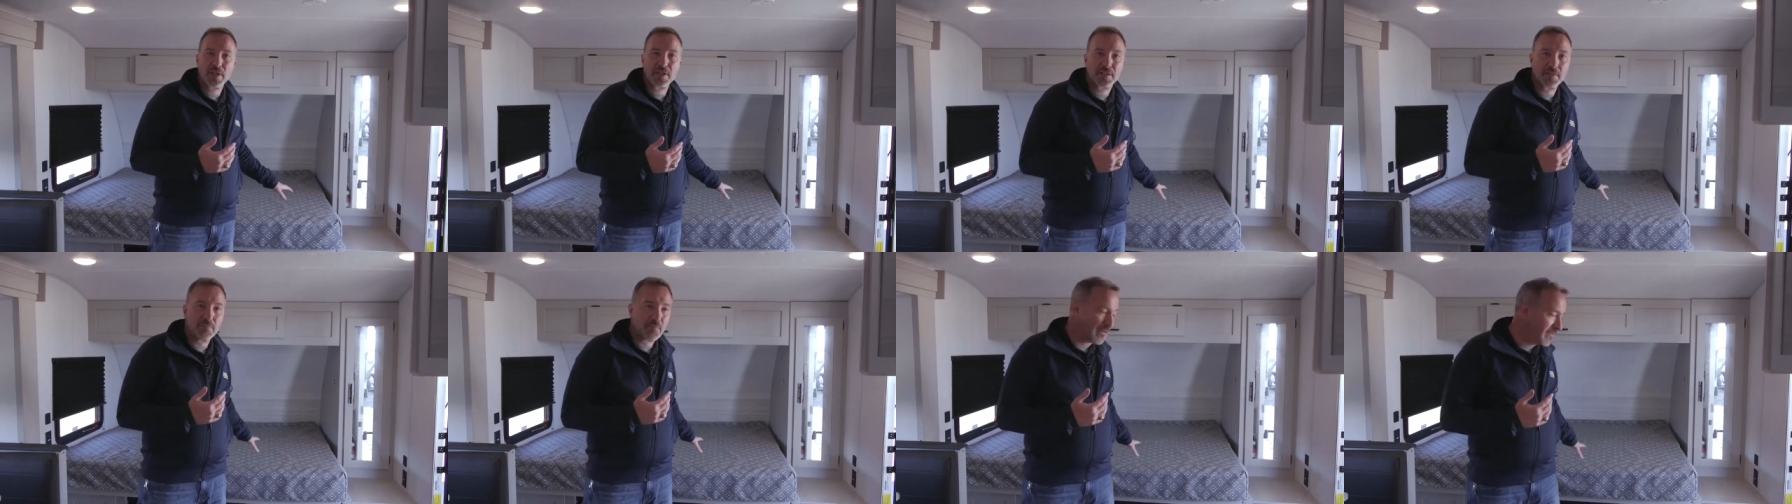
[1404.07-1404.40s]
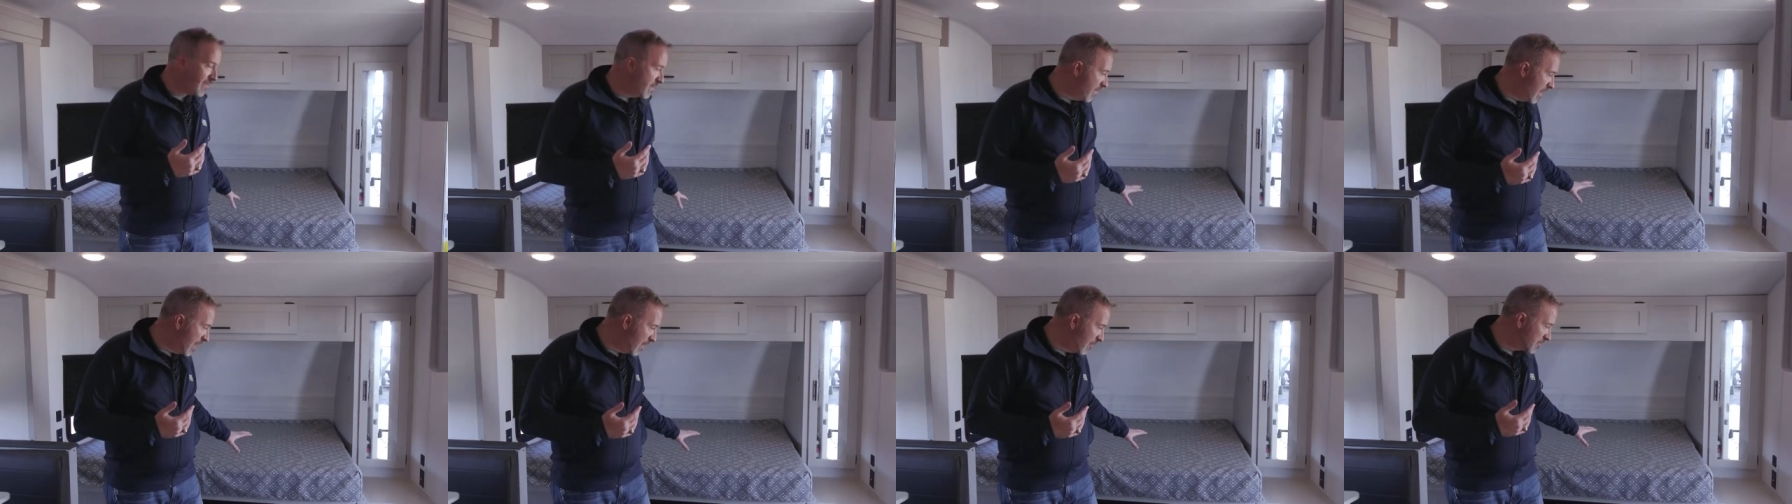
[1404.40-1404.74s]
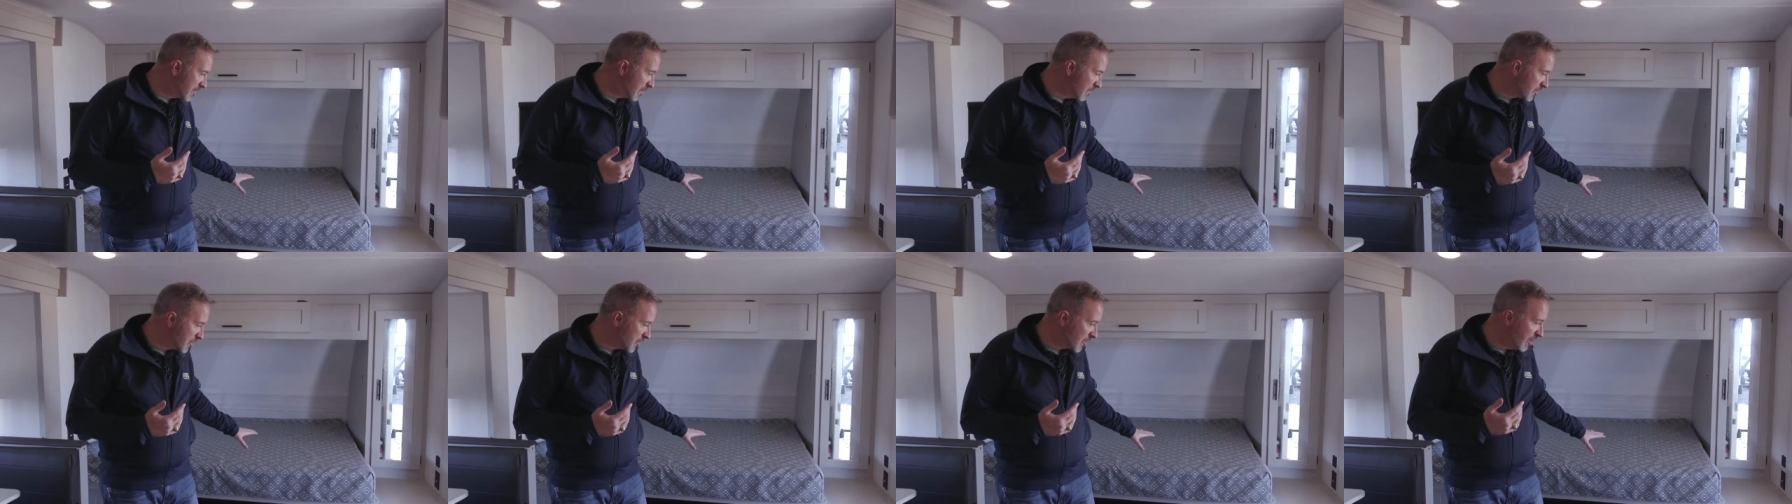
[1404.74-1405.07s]
has the Murphy bed,
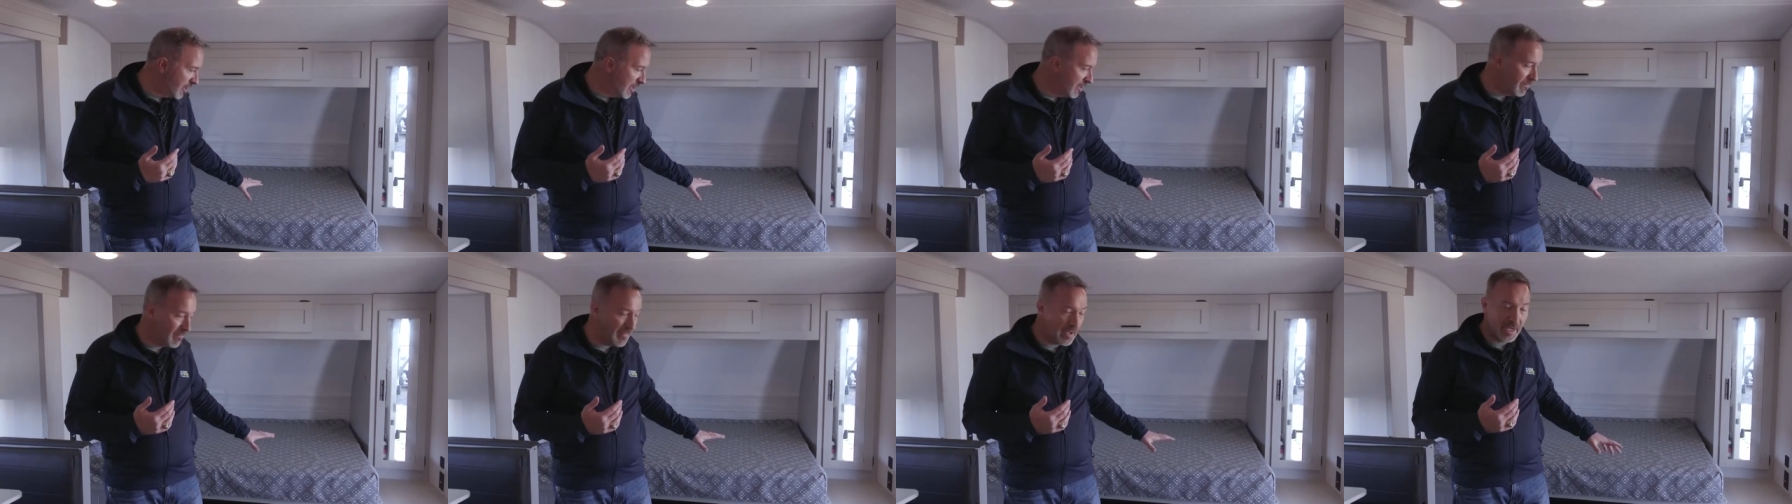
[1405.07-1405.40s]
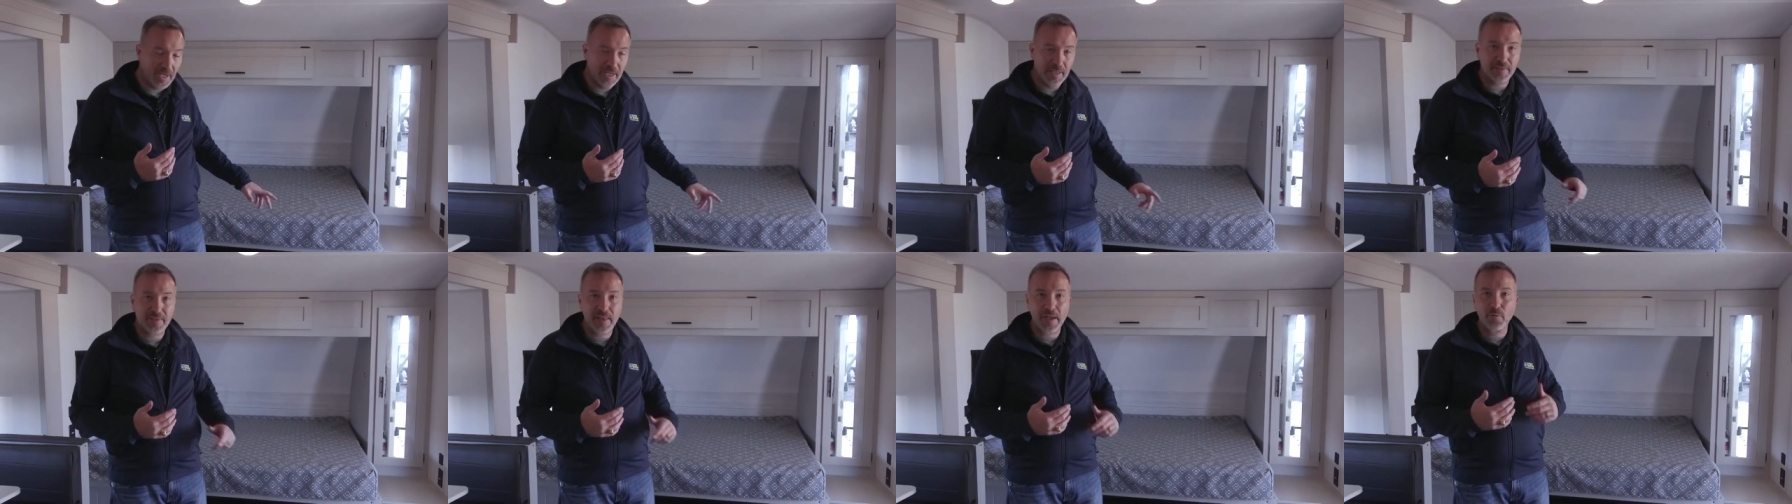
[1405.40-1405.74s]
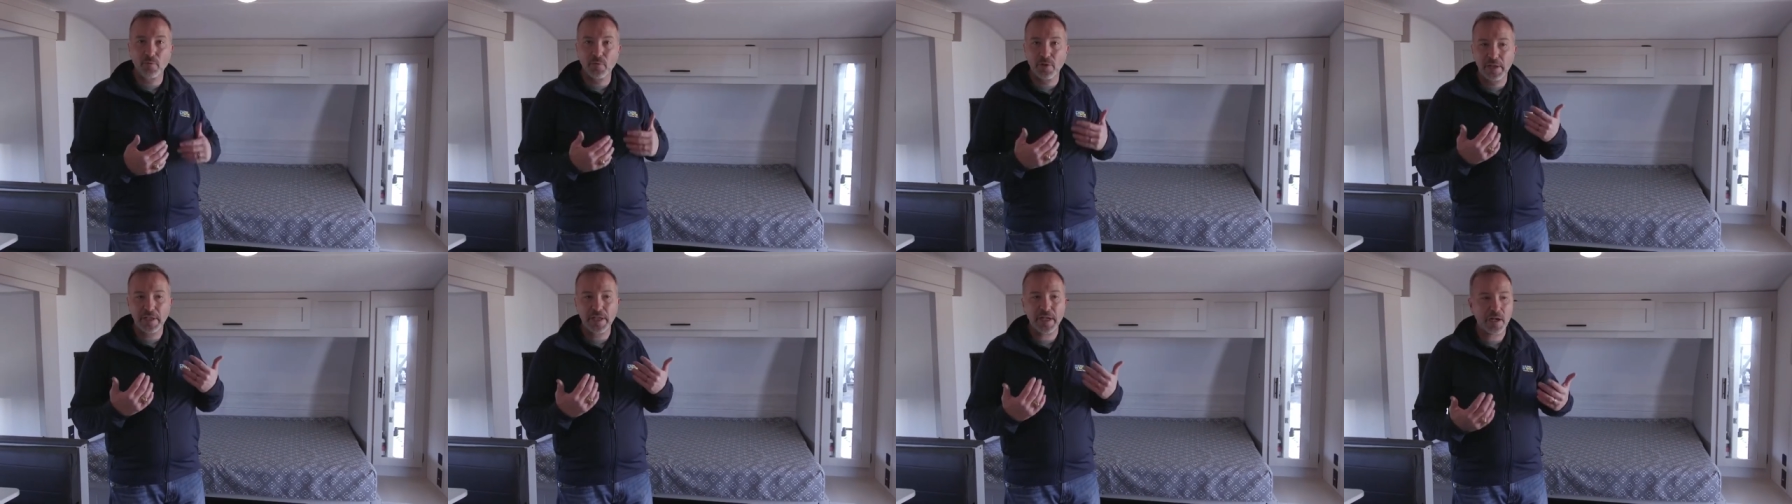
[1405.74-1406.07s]
which I'm gonna show you in a minute. They
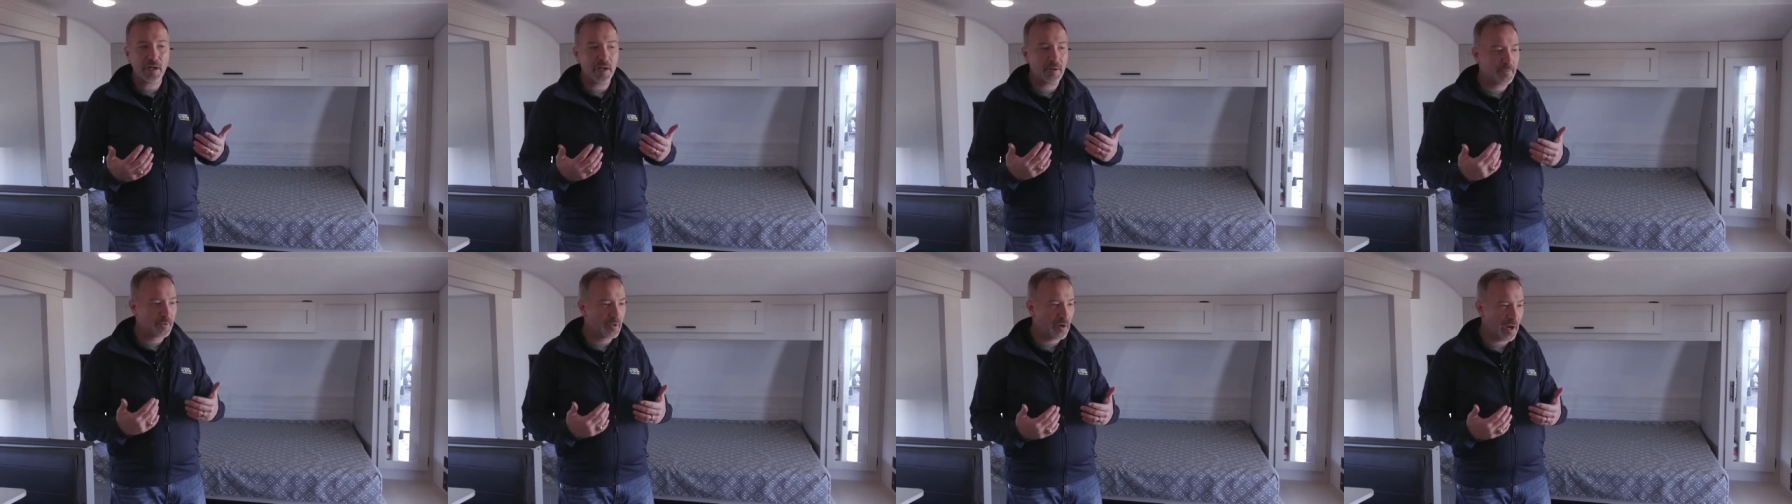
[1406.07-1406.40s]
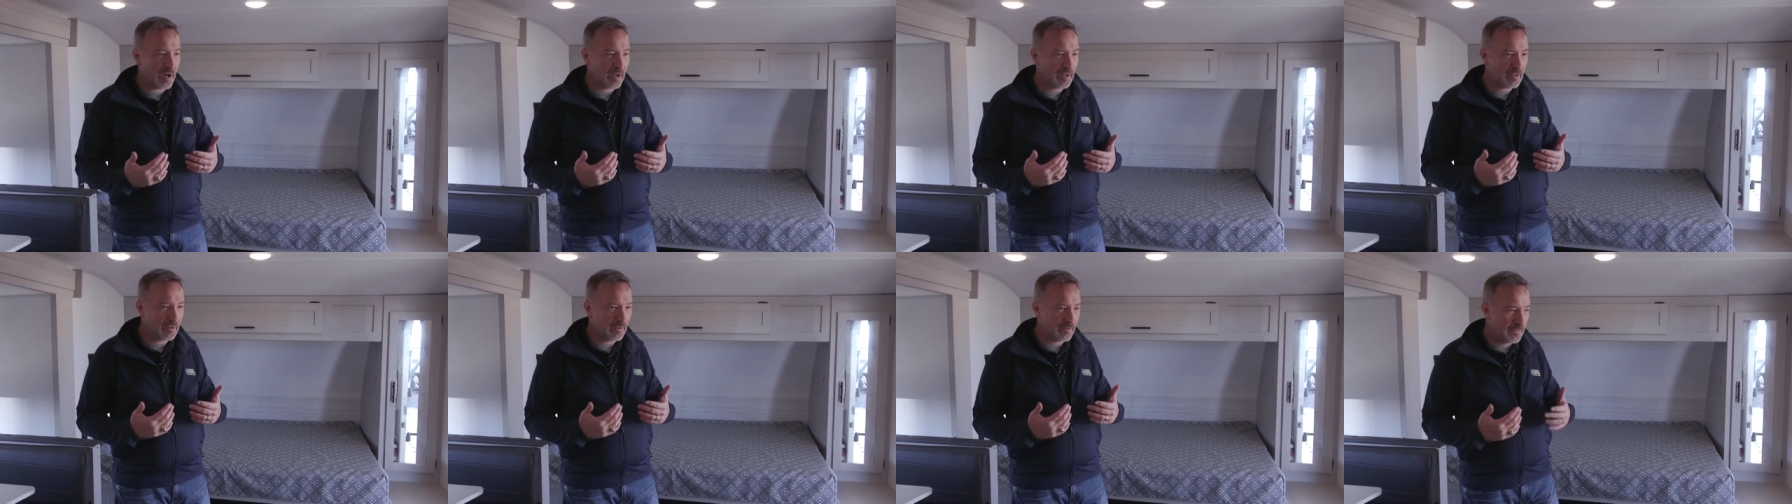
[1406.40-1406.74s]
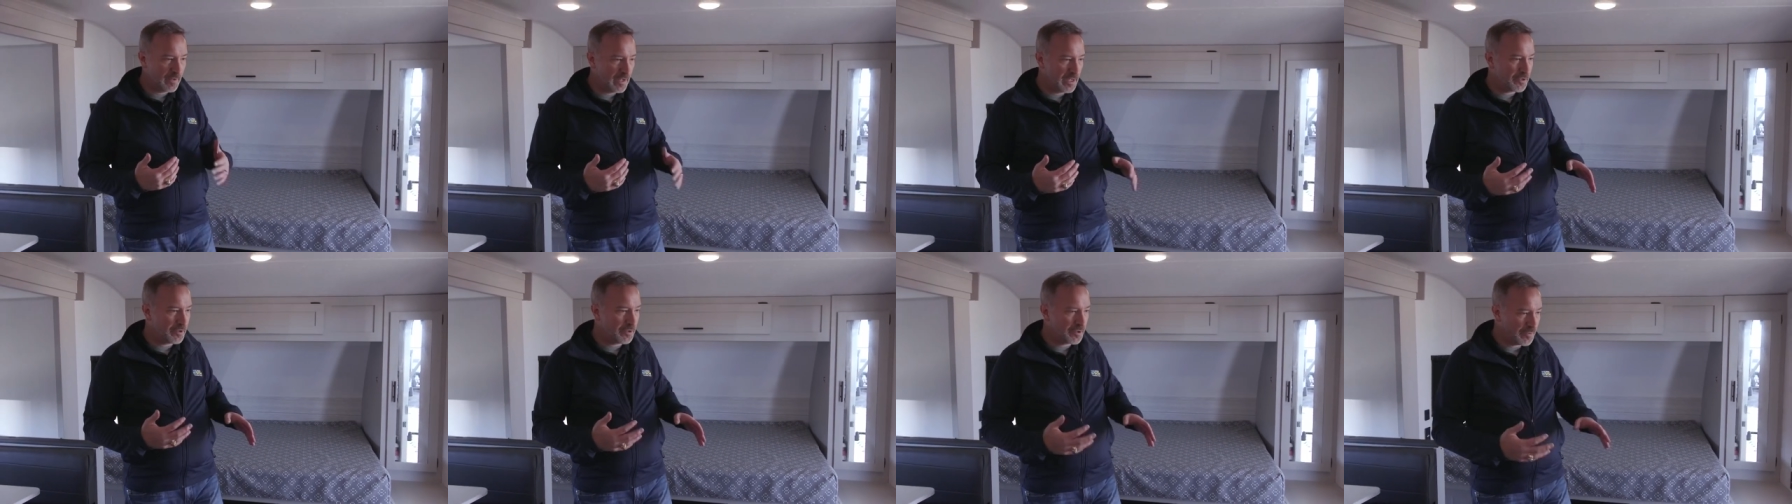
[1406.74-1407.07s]
really upgraded the
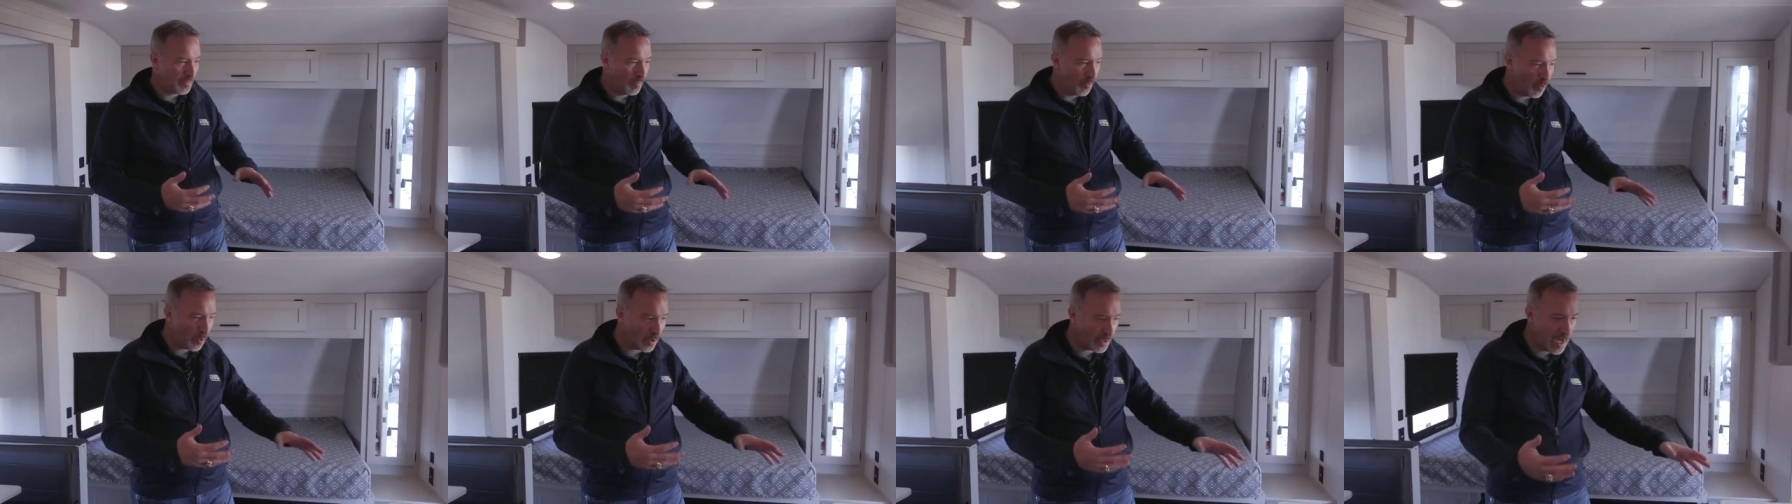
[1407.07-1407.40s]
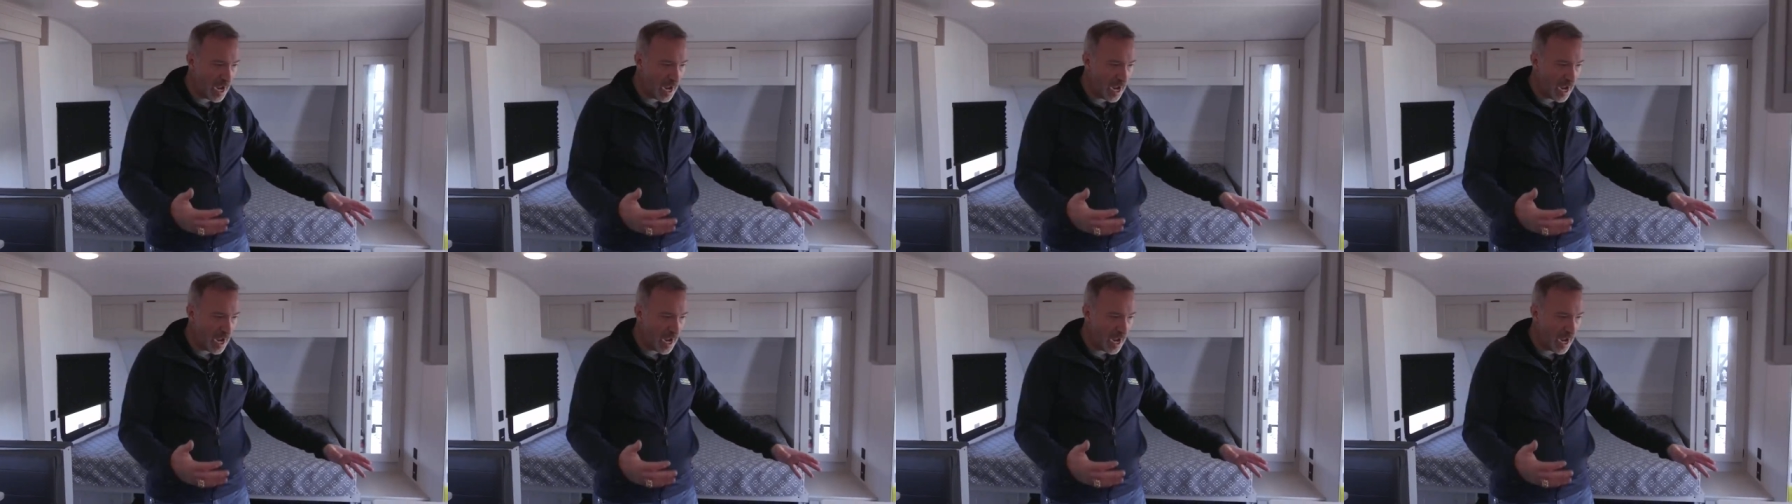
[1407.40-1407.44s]
features. More